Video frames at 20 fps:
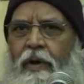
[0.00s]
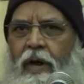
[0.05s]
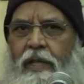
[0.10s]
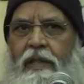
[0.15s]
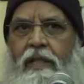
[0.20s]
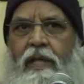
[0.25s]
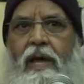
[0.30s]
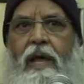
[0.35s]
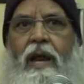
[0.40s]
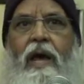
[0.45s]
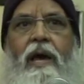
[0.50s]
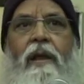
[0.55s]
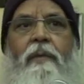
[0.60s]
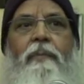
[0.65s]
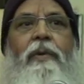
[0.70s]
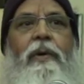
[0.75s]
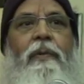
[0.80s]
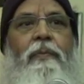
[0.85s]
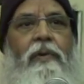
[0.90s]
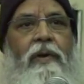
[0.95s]
and there are
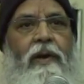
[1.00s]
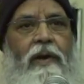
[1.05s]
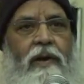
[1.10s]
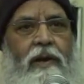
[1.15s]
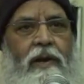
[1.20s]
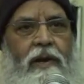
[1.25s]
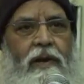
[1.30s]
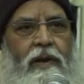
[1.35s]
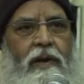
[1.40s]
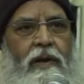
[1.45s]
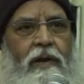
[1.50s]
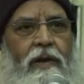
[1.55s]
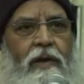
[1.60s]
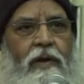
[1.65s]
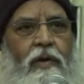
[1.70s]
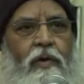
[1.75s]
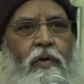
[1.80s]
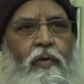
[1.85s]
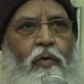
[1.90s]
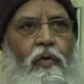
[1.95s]
people
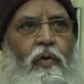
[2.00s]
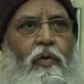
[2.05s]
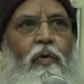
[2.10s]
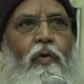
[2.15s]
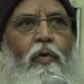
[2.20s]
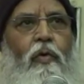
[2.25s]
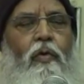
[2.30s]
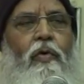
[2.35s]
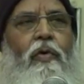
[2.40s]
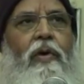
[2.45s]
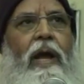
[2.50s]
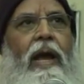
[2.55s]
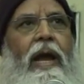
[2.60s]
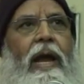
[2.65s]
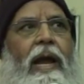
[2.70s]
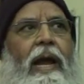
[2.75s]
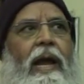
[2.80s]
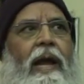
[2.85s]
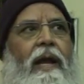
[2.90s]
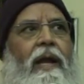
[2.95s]
who look
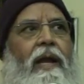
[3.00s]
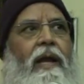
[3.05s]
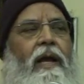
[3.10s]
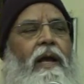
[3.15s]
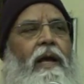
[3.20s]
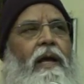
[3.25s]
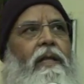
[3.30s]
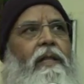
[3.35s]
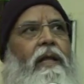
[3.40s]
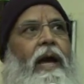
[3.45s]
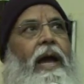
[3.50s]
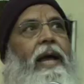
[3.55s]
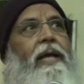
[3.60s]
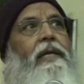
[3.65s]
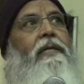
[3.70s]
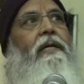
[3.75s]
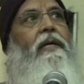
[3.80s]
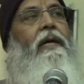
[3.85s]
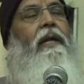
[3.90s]
at the ice